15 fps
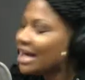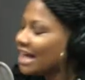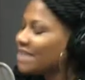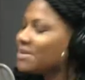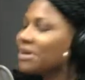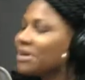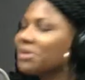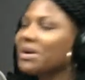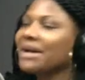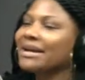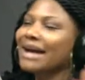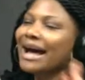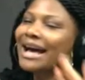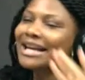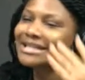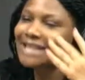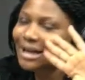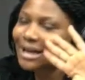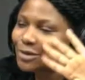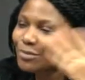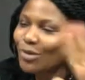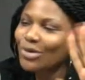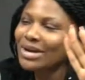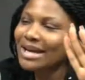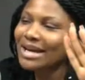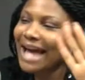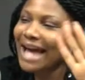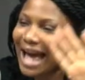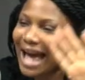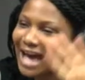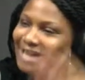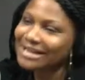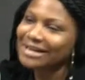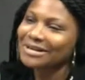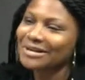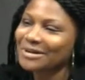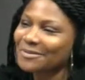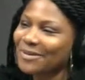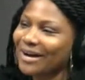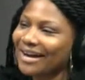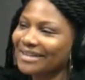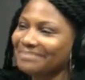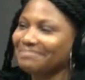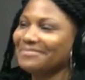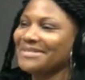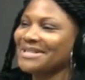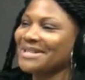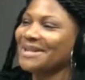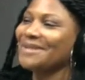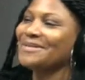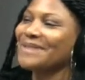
It's been great, guys. Good morning and goodbye. See you